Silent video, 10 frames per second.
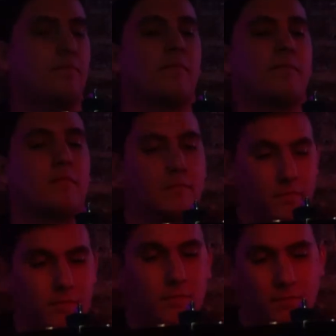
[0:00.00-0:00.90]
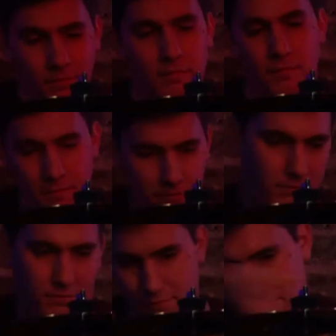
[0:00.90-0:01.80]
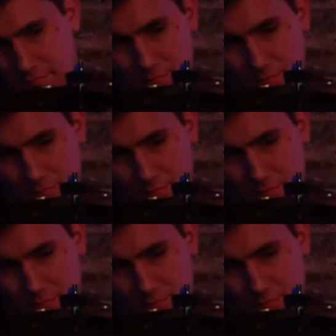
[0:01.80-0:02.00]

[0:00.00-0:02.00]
So I mean, I was lucky enough to be able to get with a